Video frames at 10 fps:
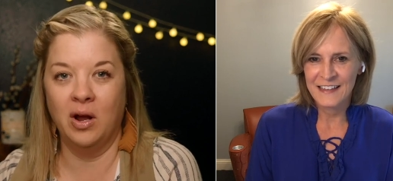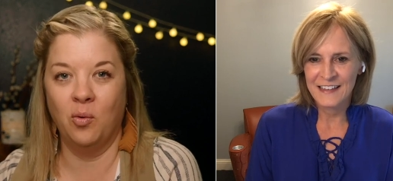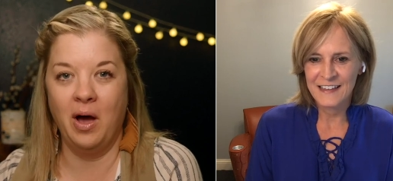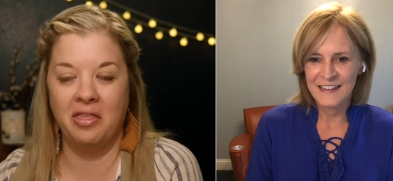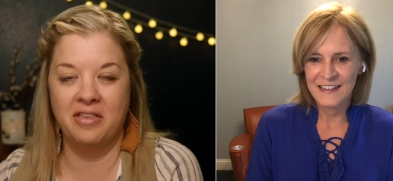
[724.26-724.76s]
Speaker 1: a
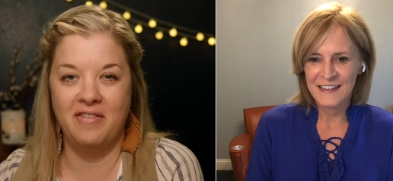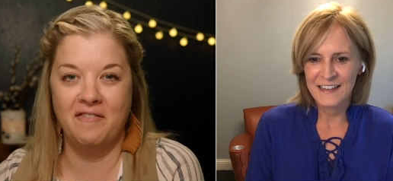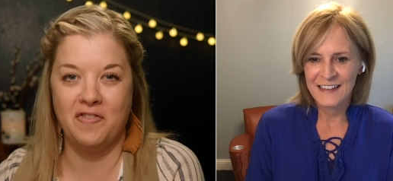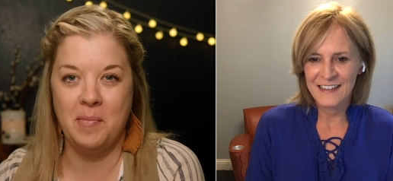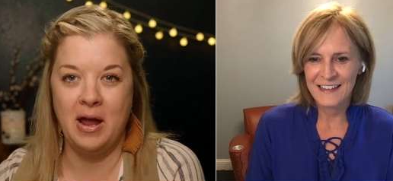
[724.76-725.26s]
wealth of
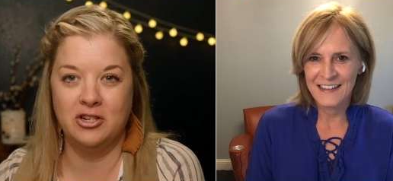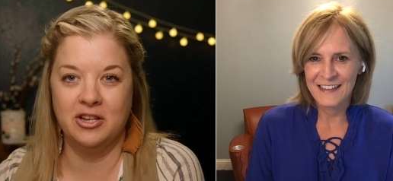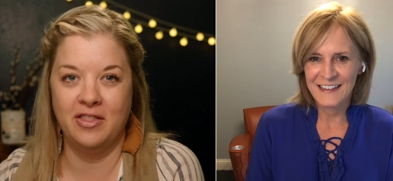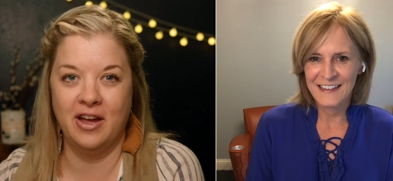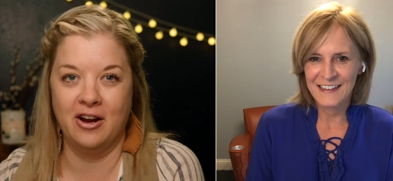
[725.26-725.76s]

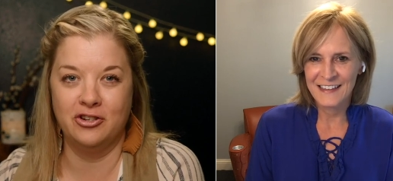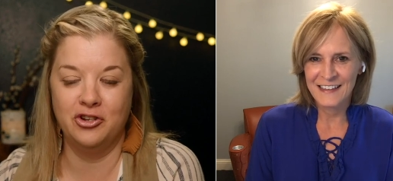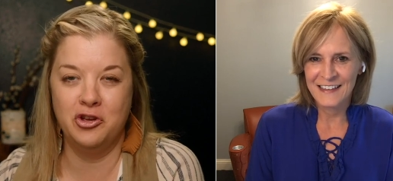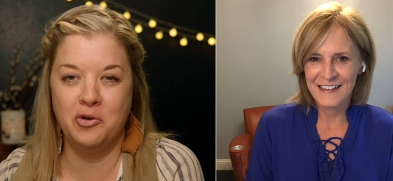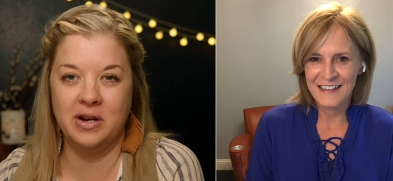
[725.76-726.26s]
information there, too.
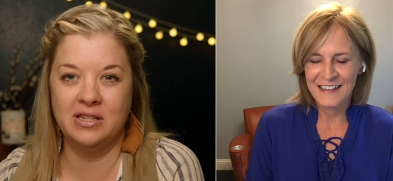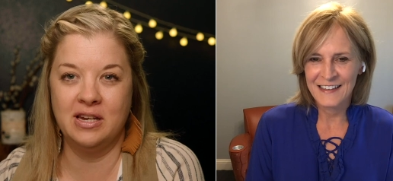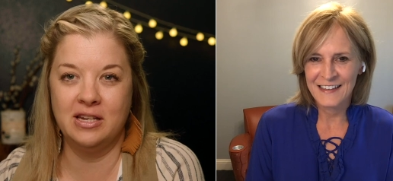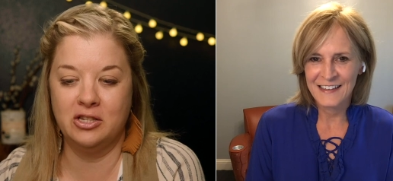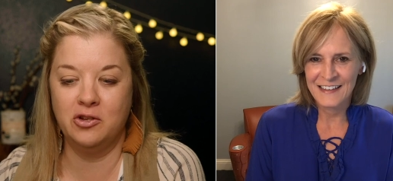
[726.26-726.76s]
You want to send
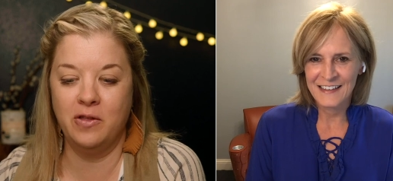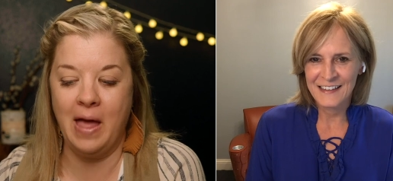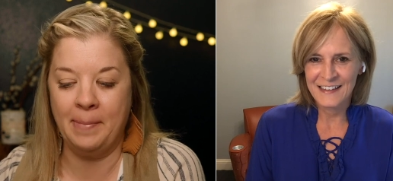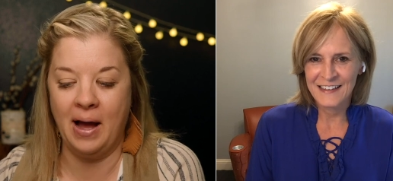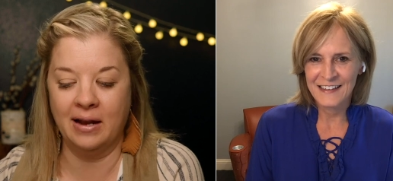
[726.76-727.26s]
us to
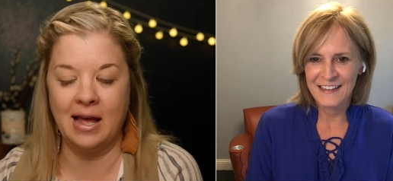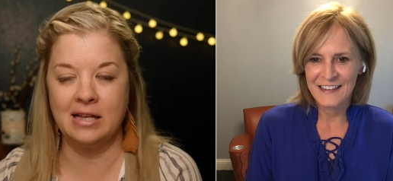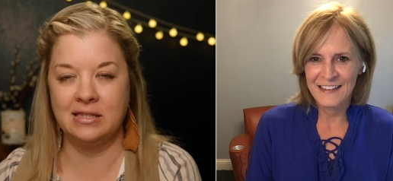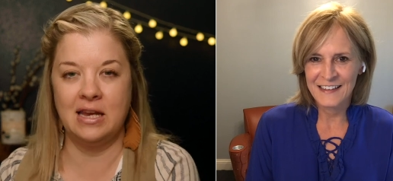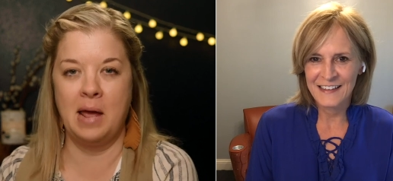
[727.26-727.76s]
that
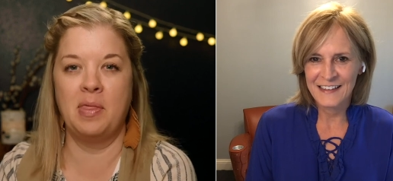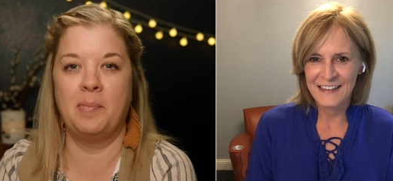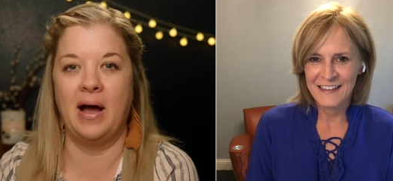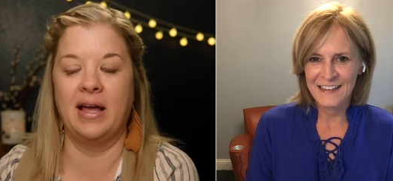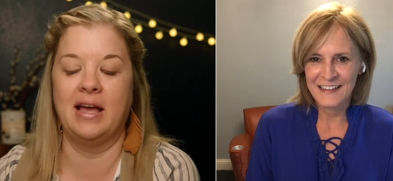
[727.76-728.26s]
podcast, the name of the
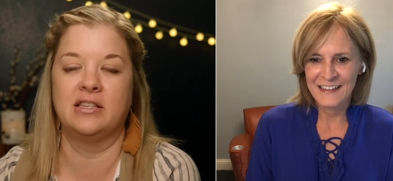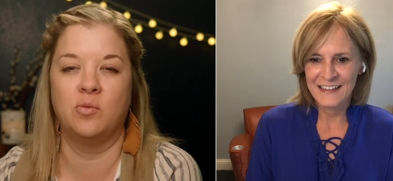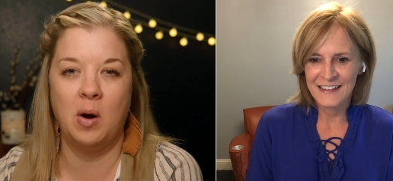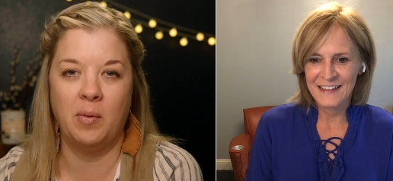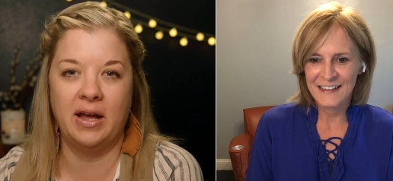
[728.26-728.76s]
podcast, and
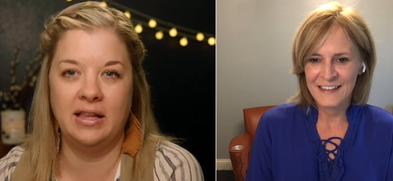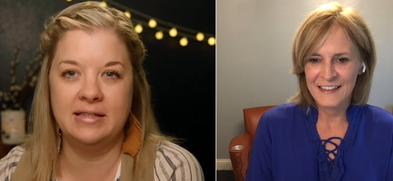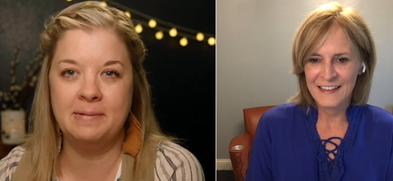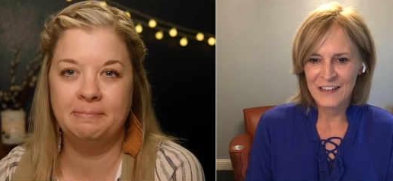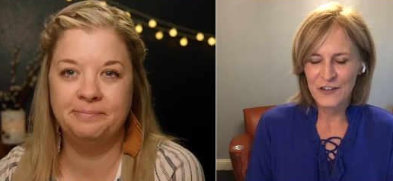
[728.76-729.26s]
where we can
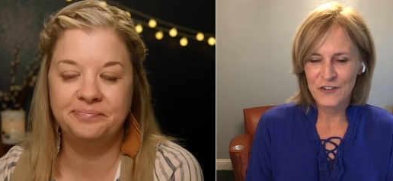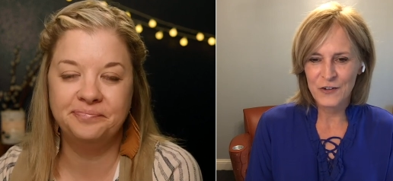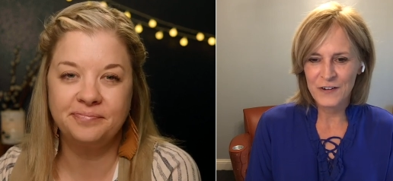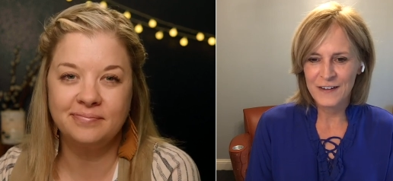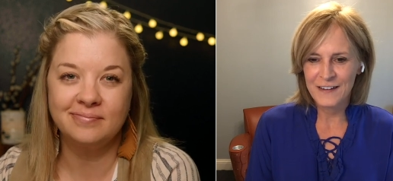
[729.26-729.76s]
listen?
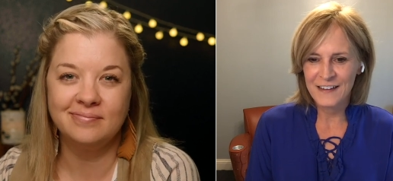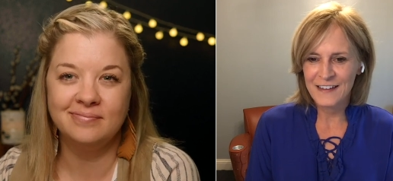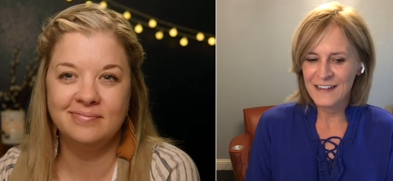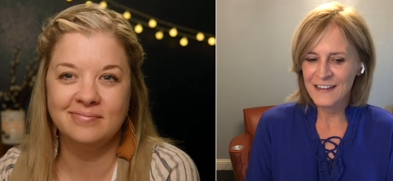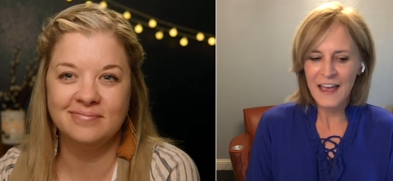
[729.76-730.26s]
Sure.
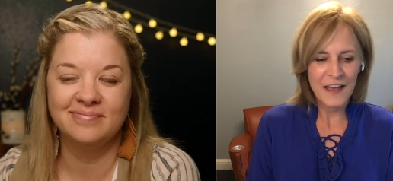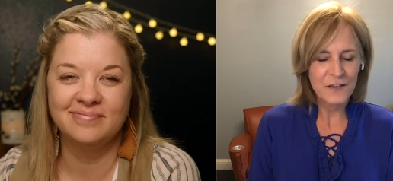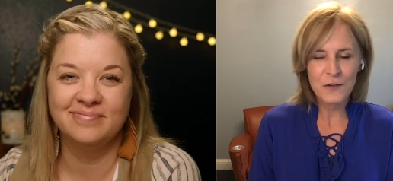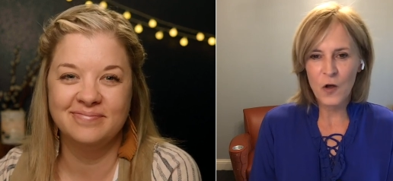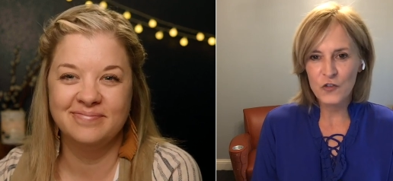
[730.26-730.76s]
Speaker 2: Yeah,
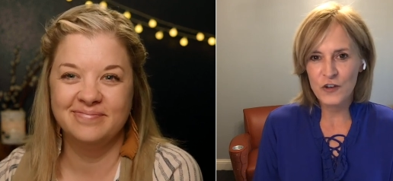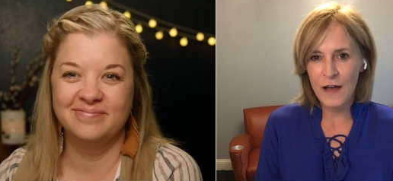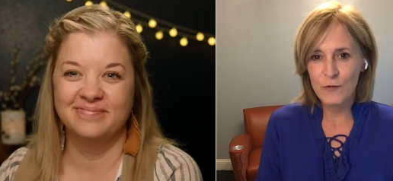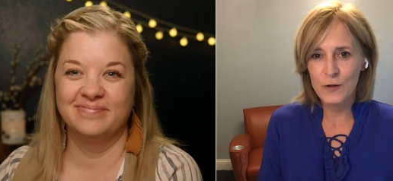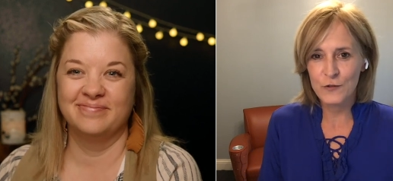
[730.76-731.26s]
it's called
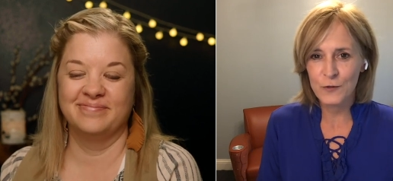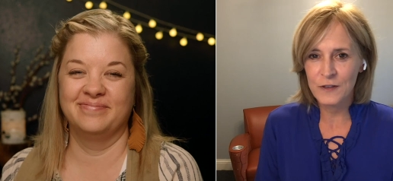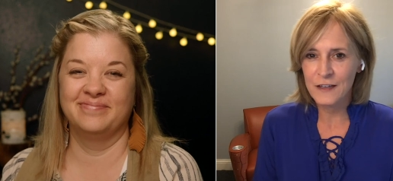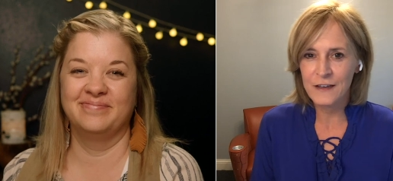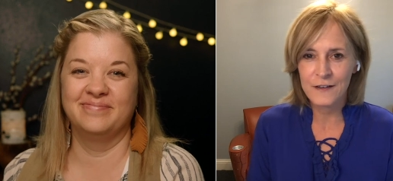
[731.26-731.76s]
Java with
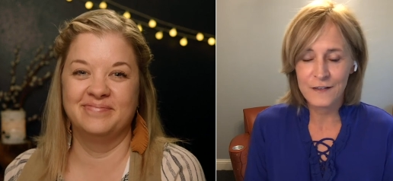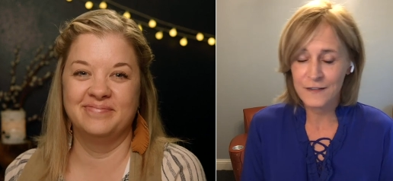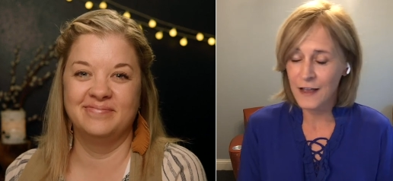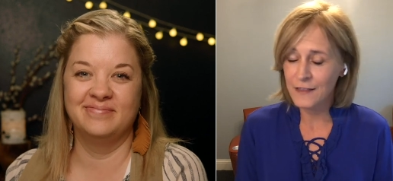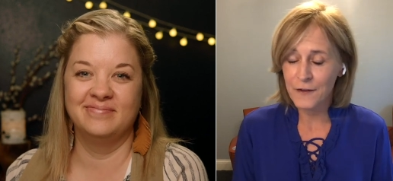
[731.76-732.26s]
Juli because
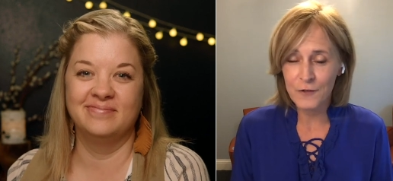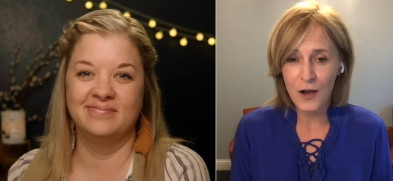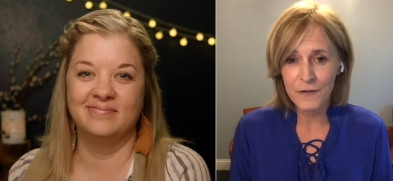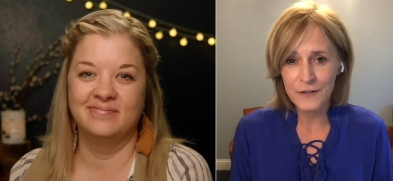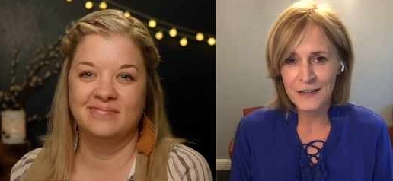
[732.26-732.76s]
I love
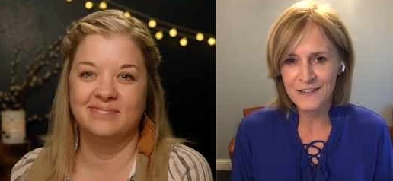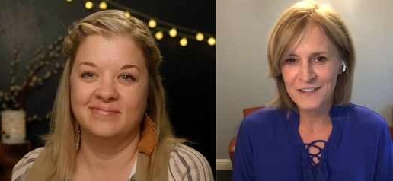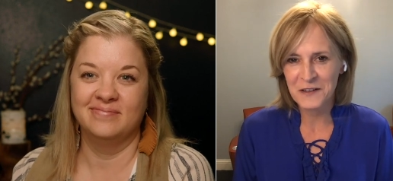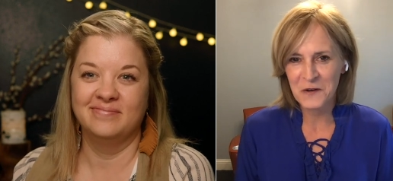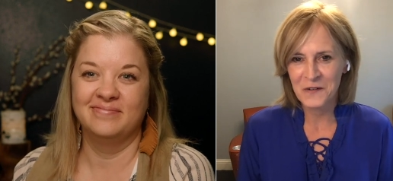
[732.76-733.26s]
coffee.
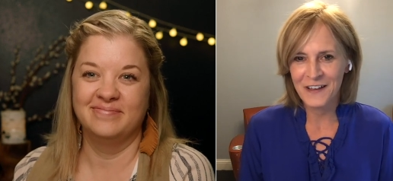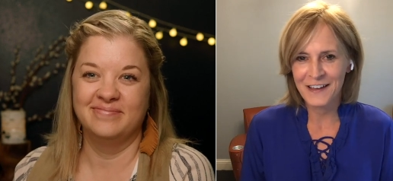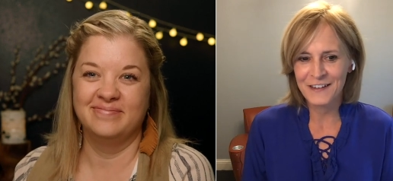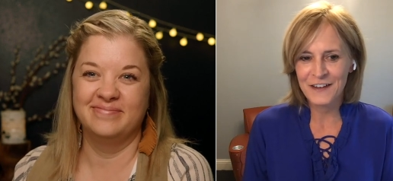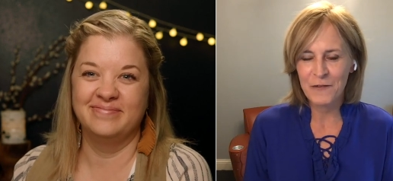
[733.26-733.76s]
So
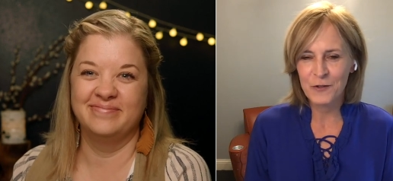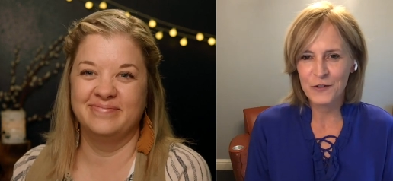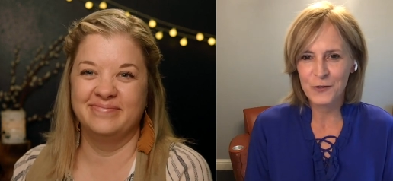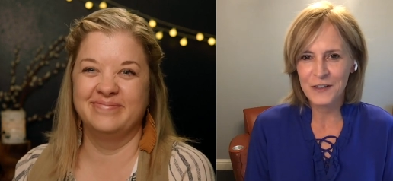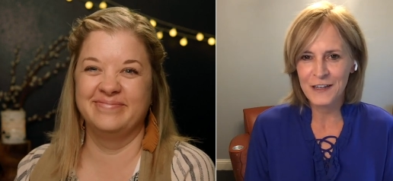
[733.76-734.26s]
uh, Java with
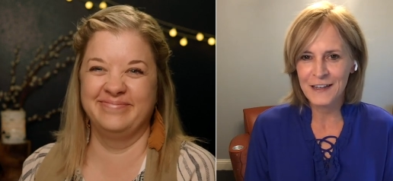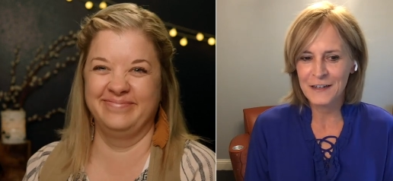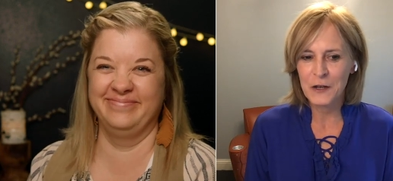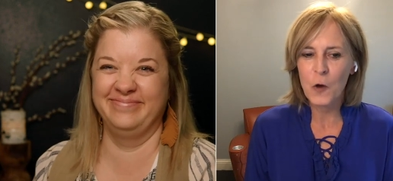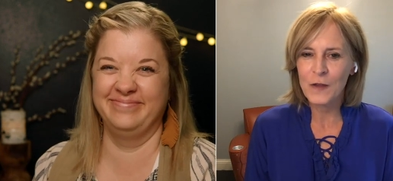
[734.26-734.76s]
Juli, no